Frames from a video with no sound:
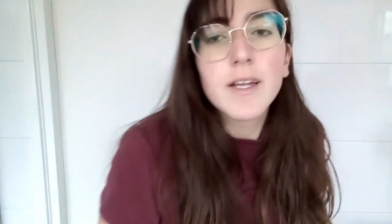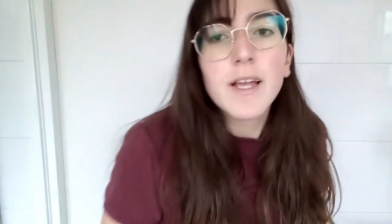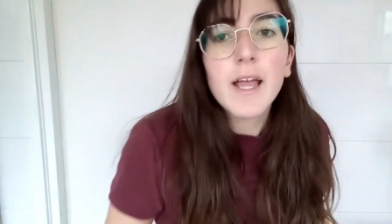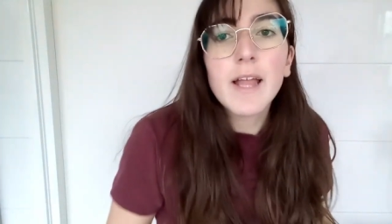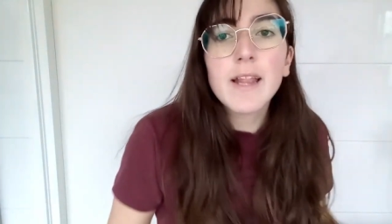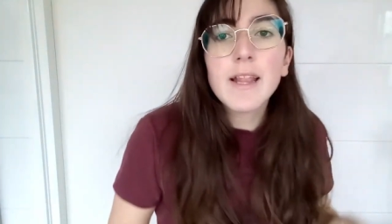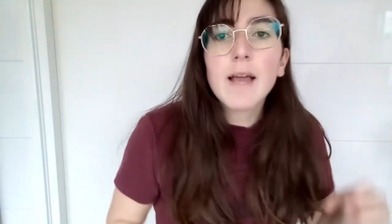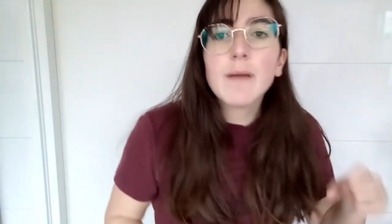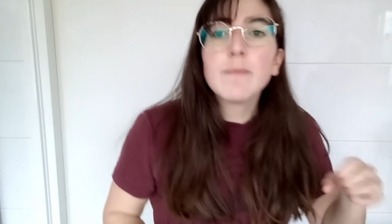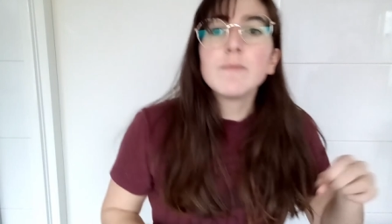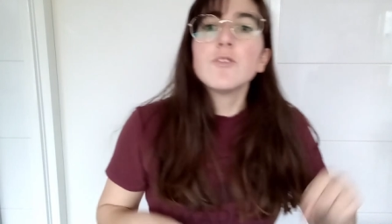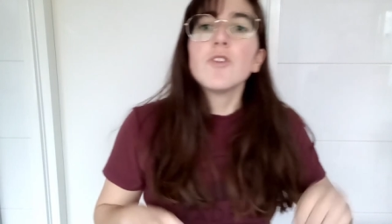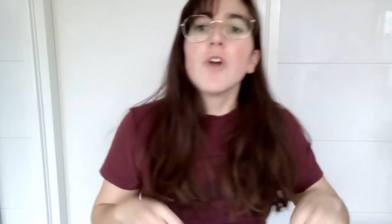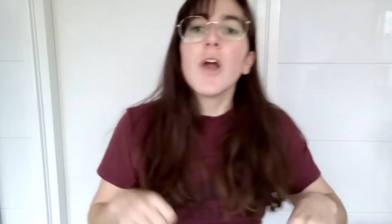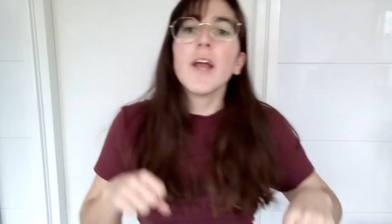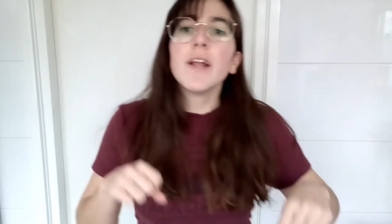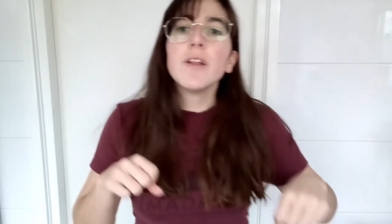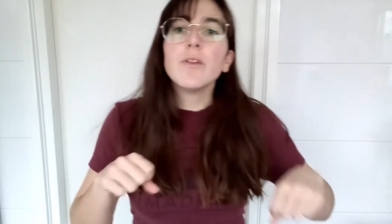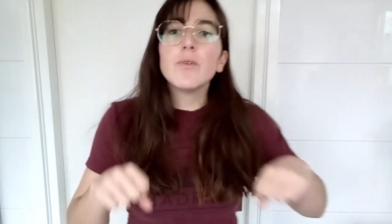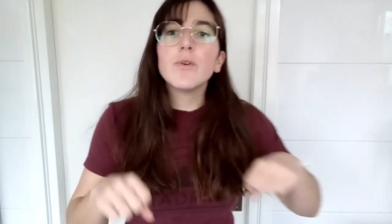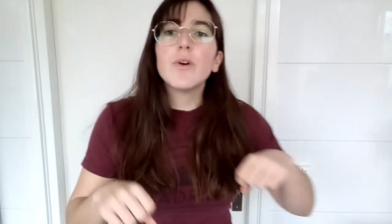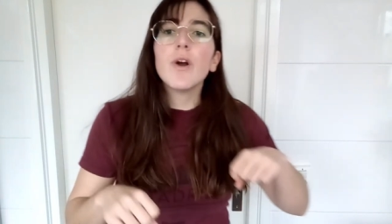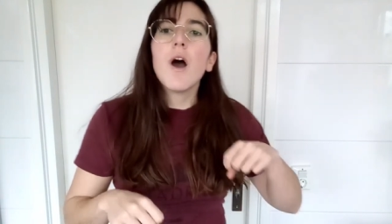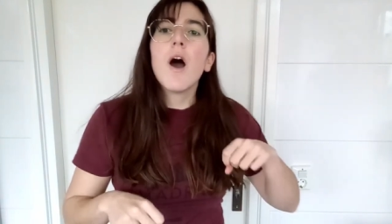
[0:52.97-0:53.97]
and I'm
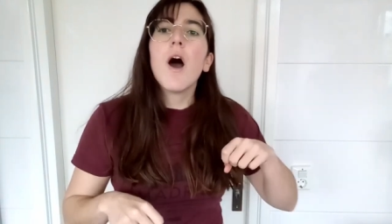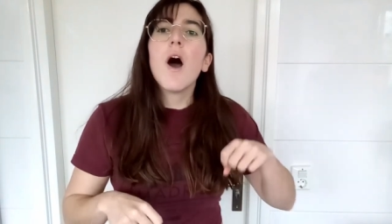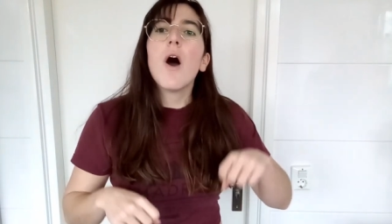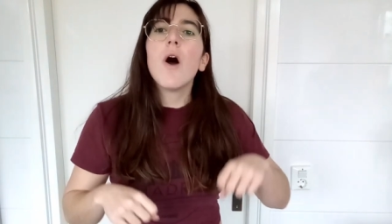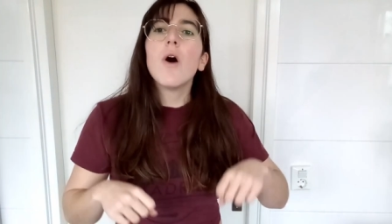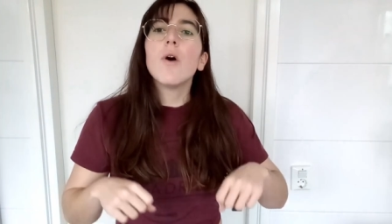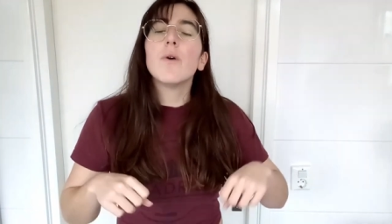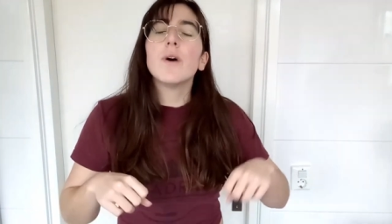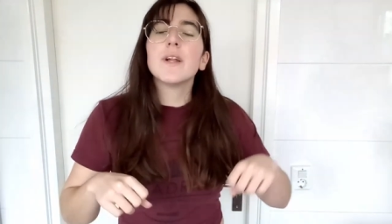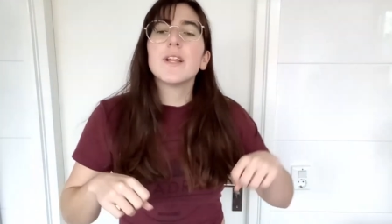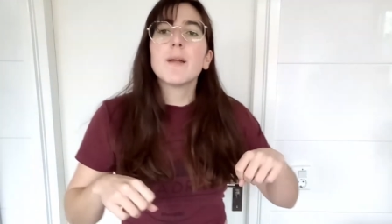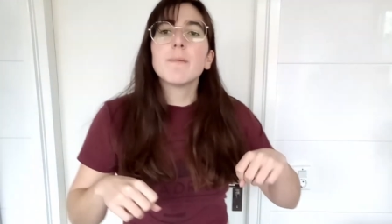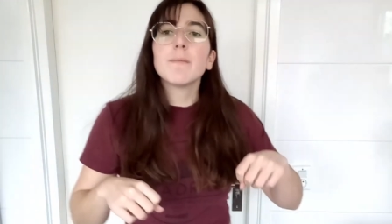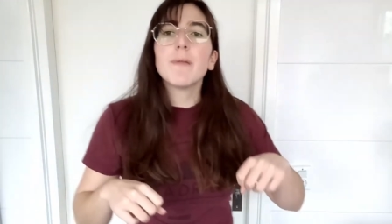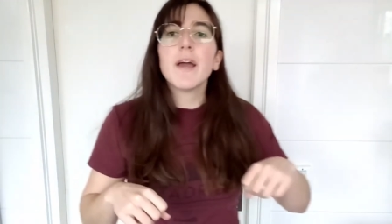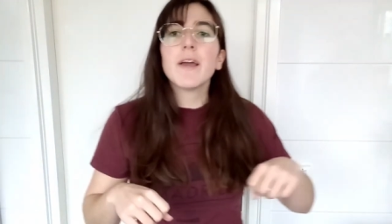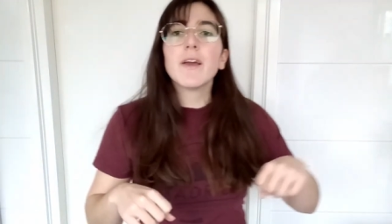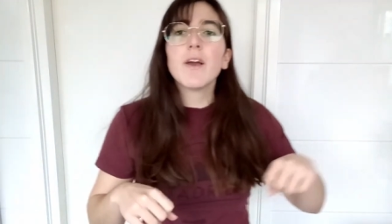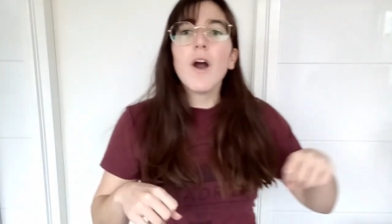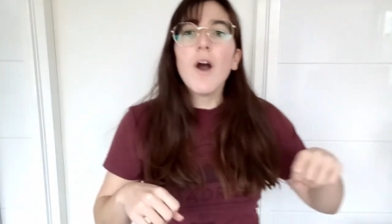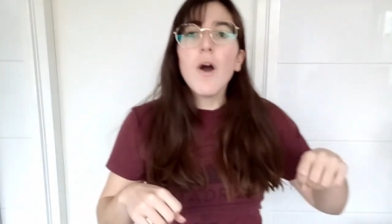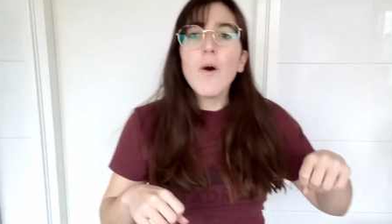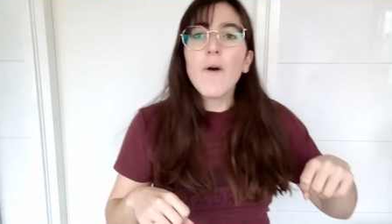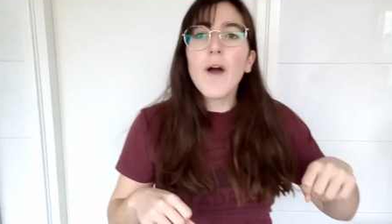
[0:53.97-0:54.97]
trying to go and I'm
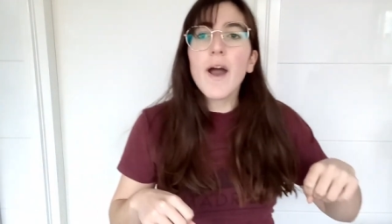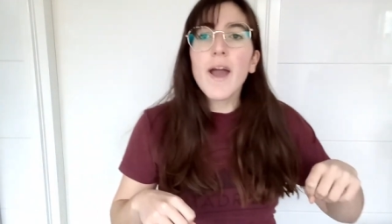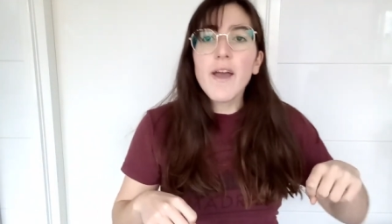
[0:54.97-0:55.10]
like, oh,